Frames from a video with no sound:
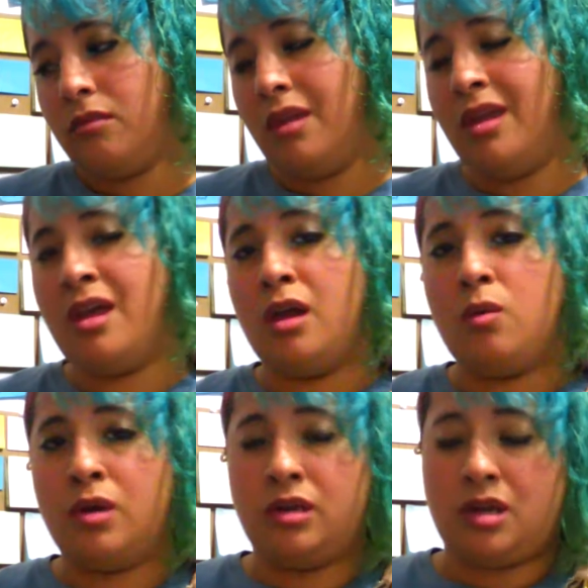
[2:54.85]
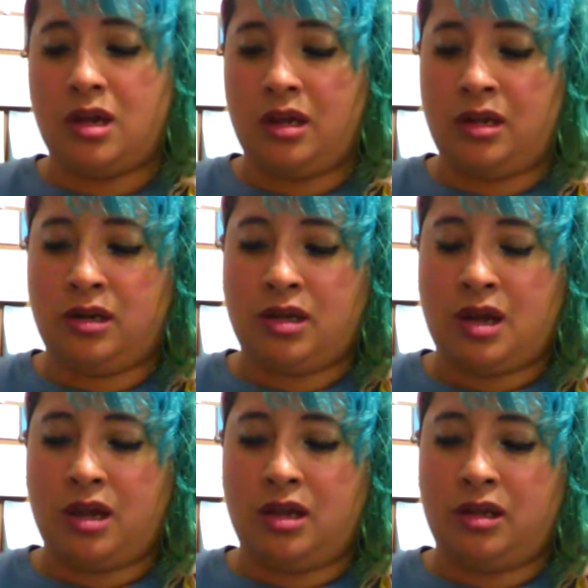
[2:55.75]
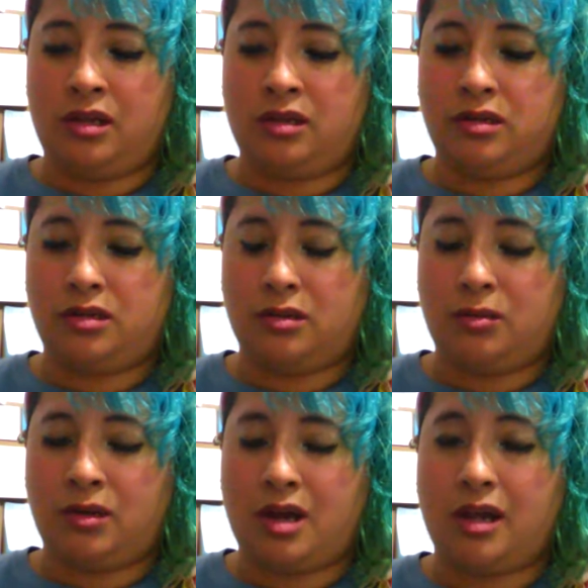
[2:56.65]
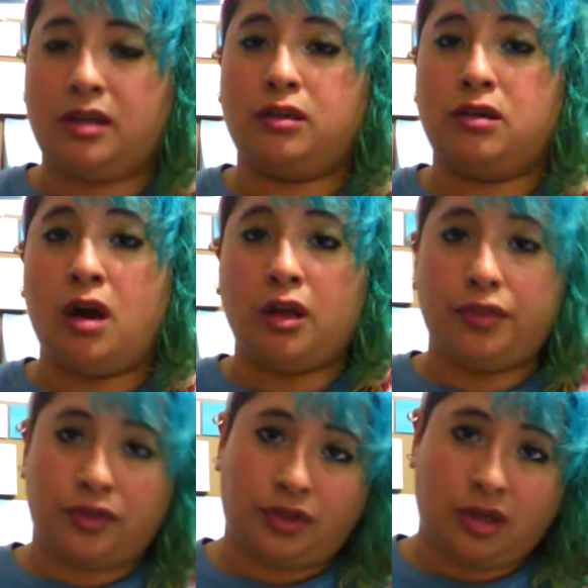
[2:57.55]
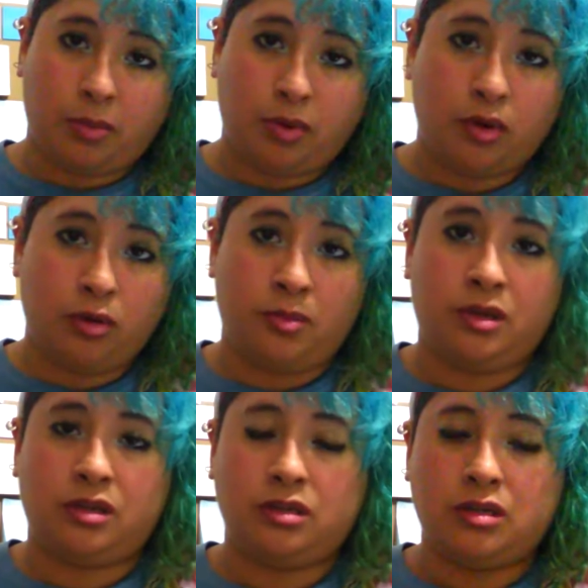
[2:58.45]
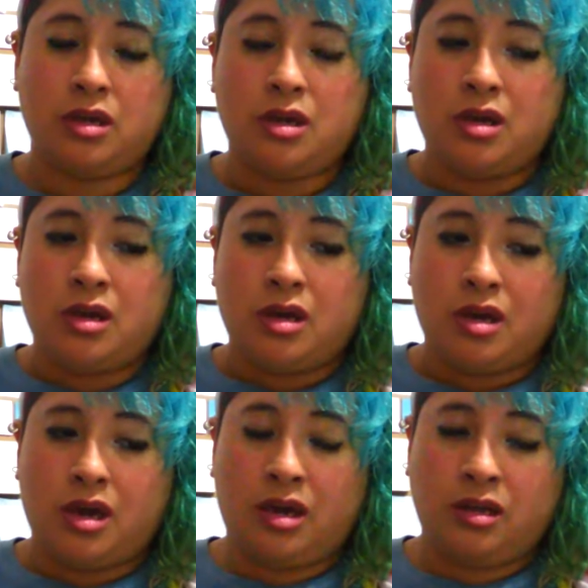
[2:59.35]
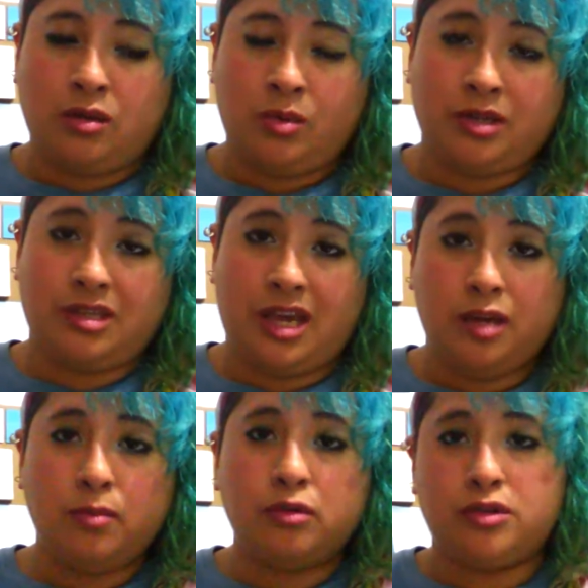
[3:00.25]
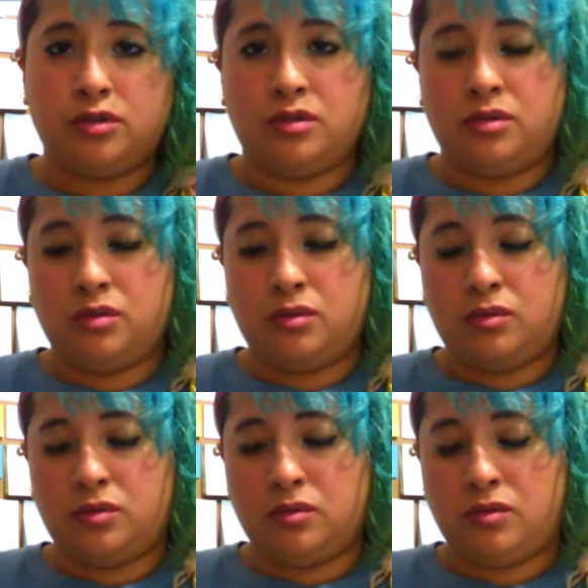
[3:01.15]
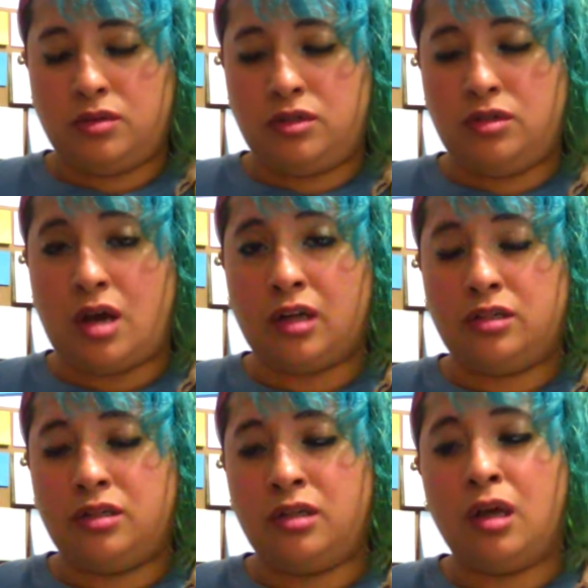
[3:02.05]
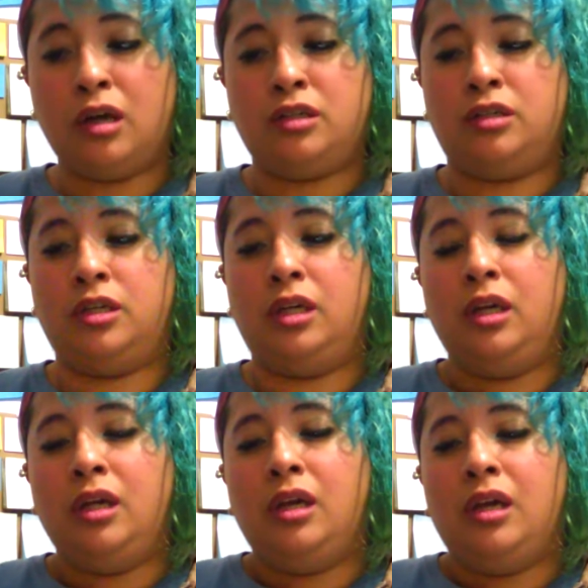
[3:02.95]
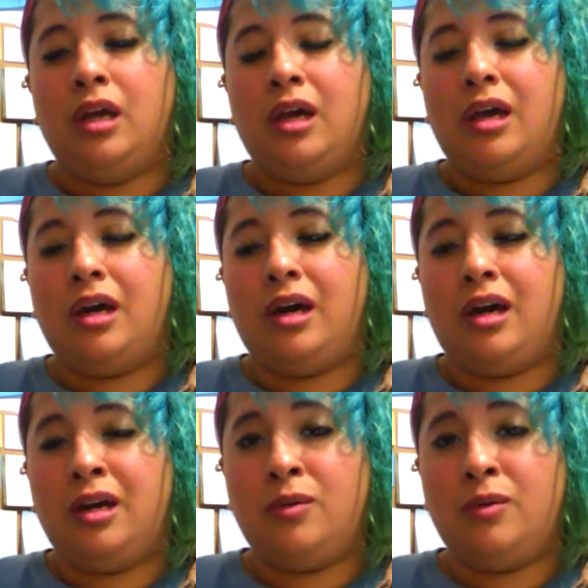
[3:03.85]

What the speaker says: And I went in, and when I got the appointment and was able to talk to the doctor, I